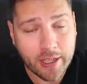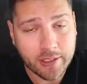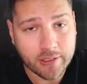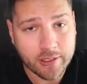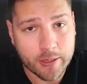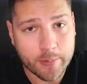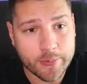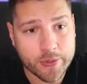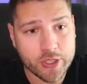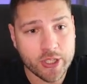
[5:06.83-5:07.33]

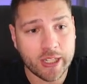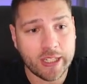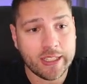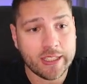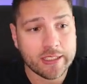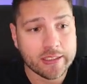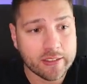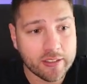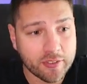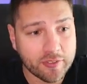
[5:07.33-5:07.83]
items
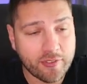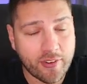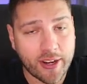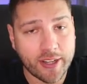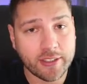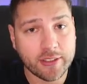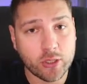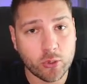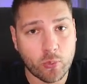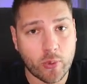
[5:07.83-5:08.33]
to
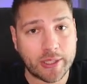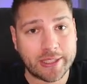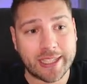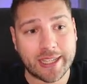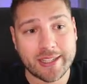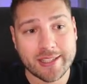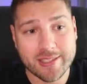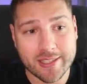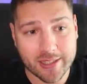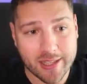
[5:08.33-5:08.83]
find the one
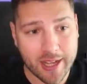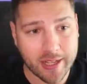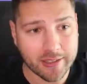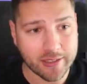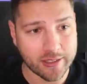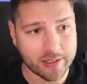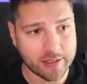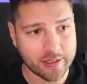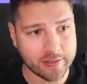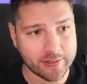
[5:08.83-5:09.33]
that is
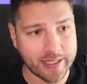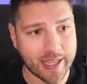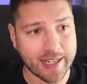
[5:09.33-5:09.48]
selected.